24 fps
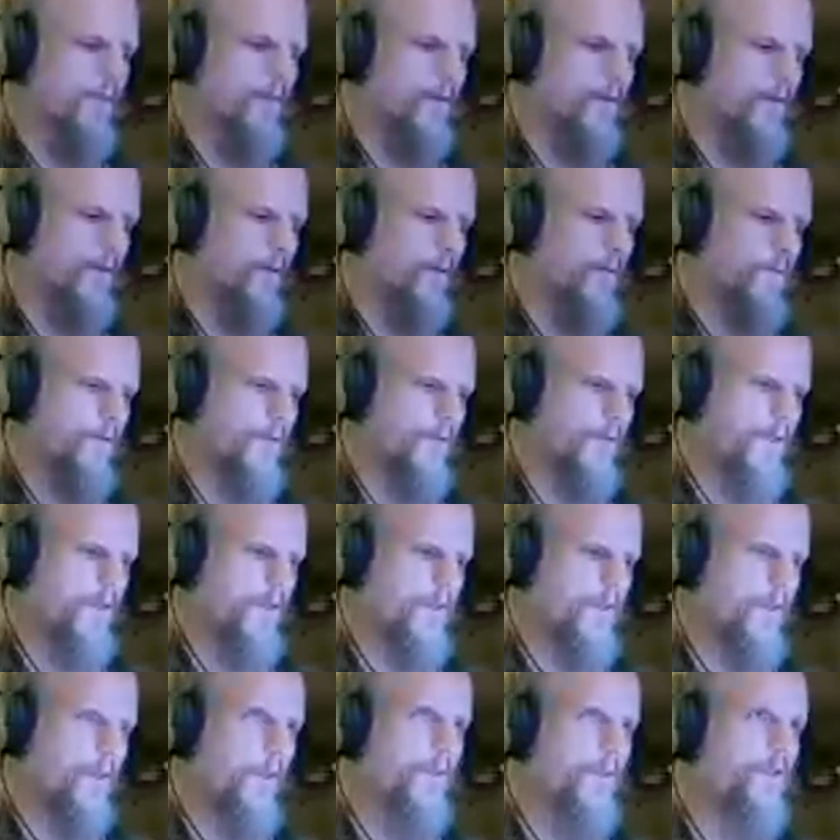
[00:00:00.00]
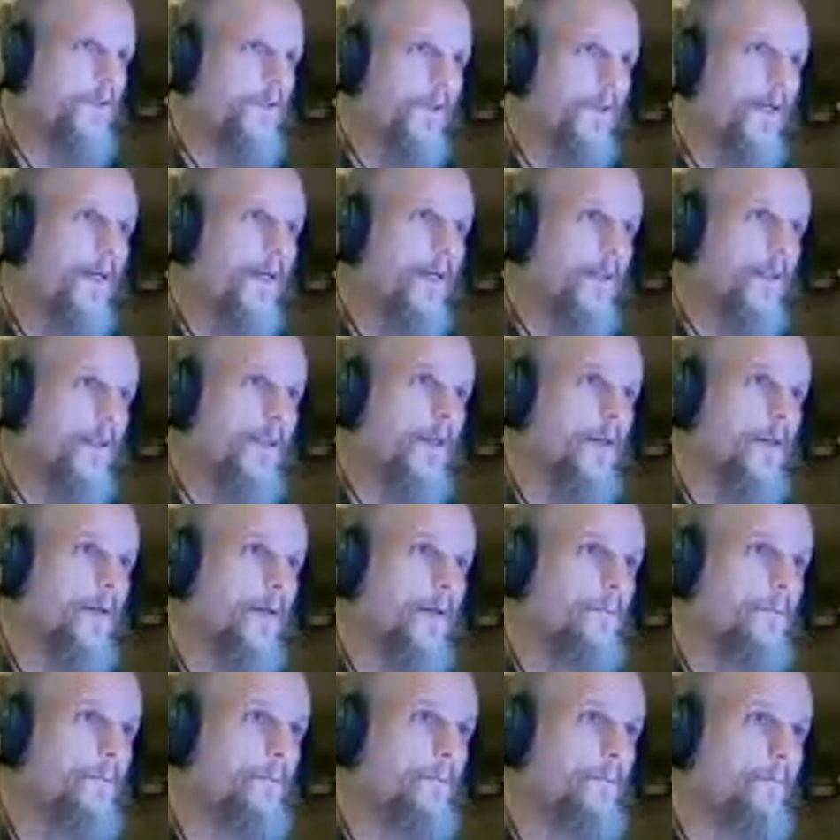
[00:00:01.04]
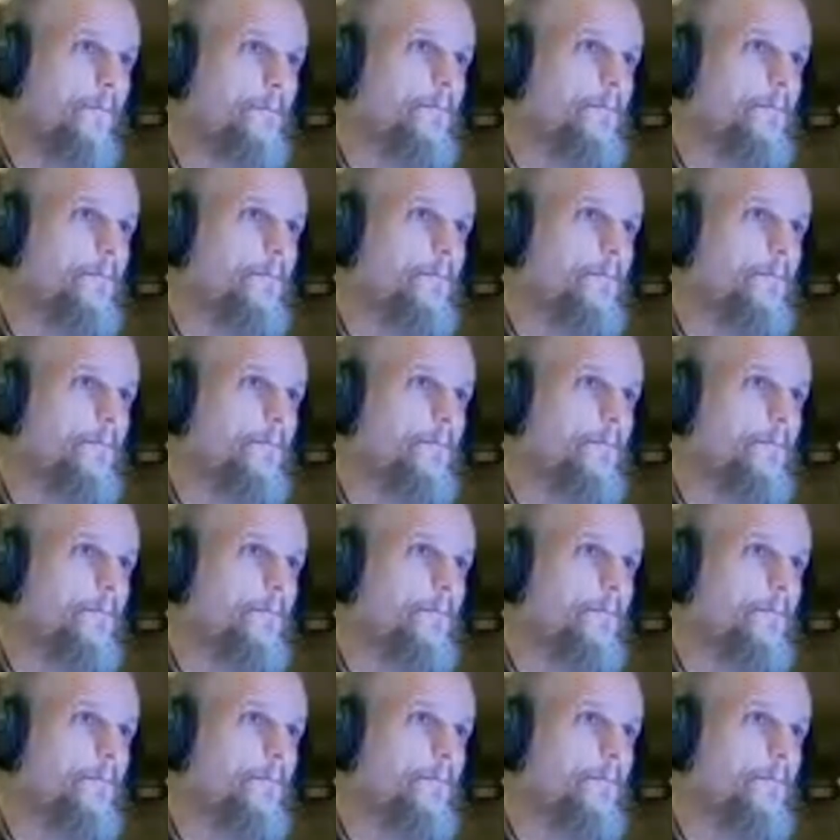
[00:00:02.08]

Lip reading: So just to let you guys know,